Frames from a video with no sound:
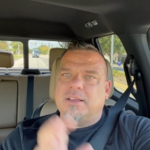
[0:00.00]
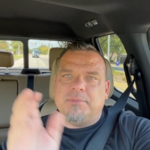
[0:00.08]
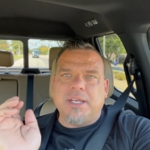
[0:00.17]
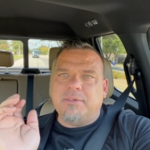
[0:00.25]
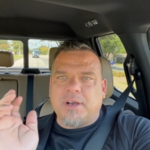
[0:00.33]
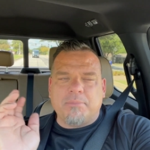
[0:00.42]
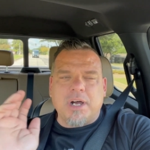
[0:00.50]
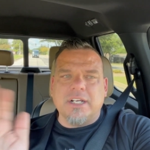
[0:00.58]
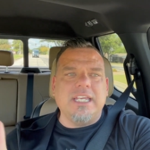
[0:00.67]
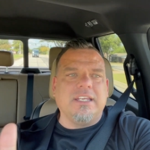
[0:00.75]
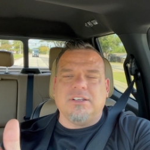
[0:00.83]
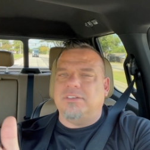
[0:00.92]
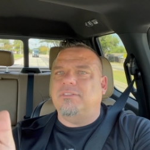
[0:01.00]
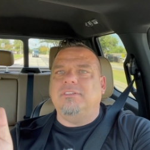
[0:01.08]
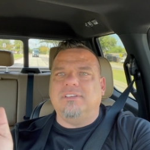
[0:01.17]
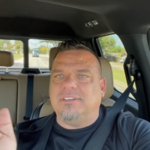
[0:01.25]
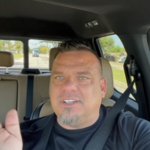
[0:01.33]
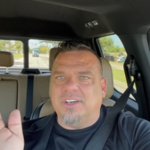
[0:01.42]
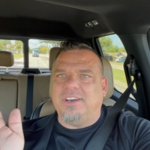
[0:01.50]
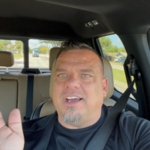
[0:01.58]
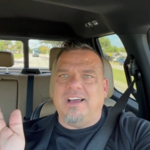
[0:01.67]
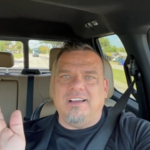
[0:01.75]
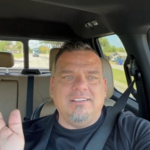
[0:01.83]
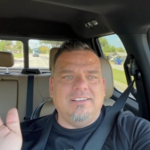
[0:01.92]
I mean, a monkey could, could
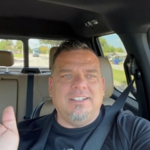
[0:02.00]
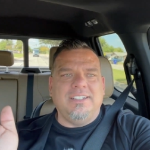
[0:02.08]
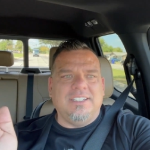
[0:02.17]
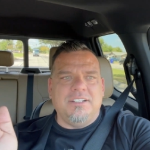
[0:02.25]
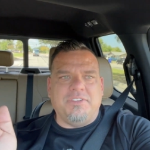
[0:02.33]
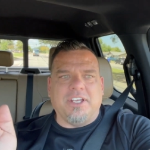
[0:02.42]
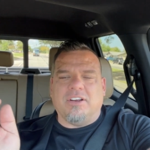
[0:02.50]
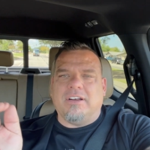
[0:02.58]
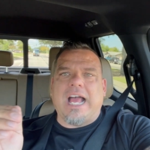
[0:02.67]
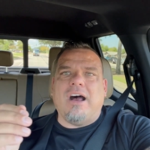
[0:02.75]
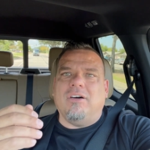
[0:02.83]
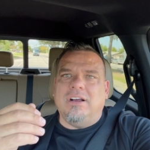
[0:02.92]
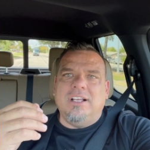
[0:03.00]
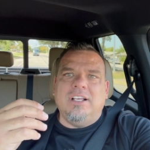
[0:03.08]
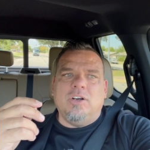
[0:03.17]
uh, figure it out.